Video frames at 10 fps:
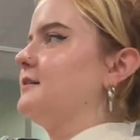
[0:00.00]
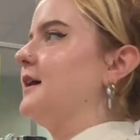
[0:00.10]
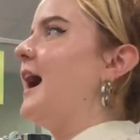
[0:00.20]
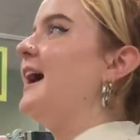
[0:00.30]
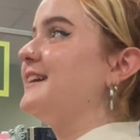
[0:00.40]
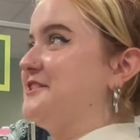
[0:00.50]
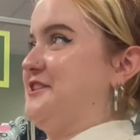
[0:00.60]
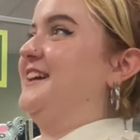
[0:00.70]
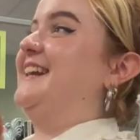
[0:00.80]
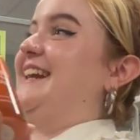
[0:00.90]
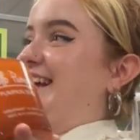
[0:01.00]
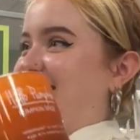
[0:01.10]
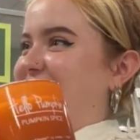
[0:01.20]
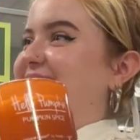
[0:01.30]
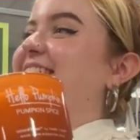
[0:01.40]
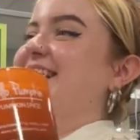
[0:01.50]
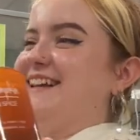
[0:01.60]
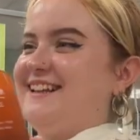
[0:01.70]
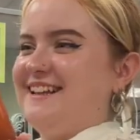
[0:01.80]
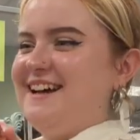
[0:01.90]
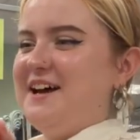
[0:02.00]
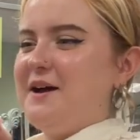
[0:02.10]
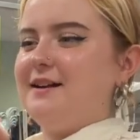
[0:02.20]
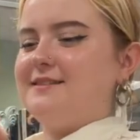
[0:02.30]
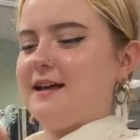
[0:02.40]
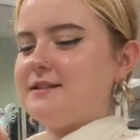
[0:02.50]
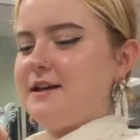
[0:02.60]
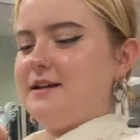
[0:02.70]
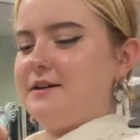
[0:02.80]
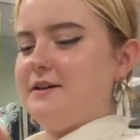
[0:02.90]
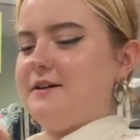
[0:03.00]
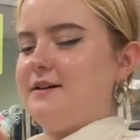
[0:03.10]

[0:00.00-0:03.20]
actually, that's kind of good.